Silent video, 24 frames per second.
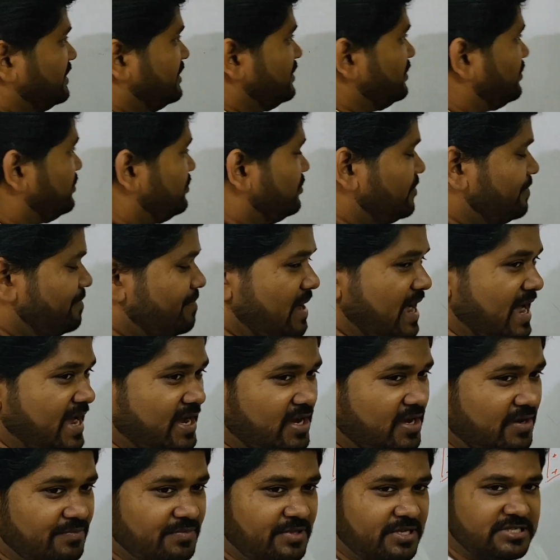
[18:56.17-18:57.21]
in the
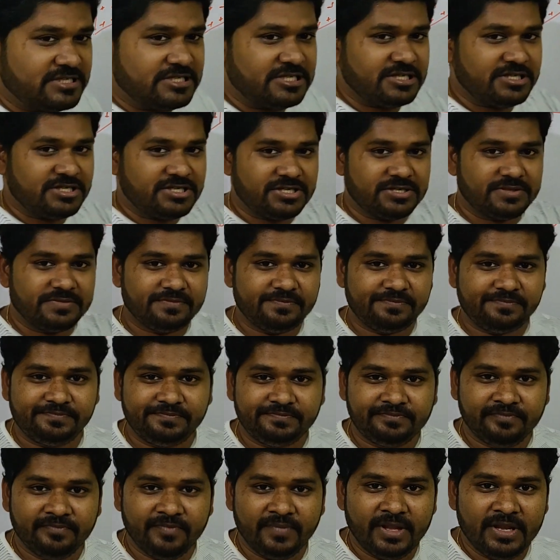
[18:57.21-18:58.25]
back of the set.
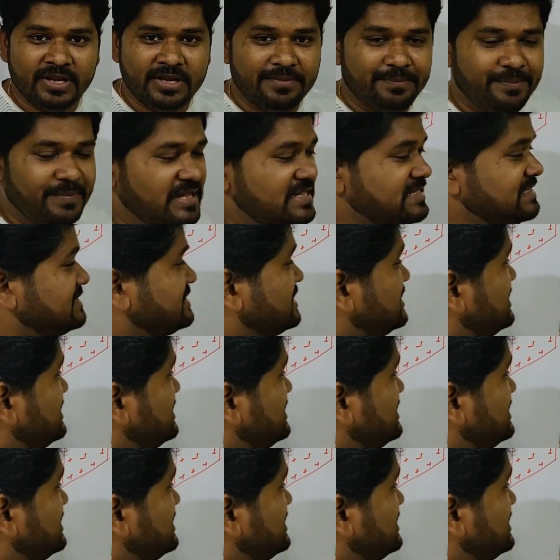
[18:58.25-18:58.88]
Means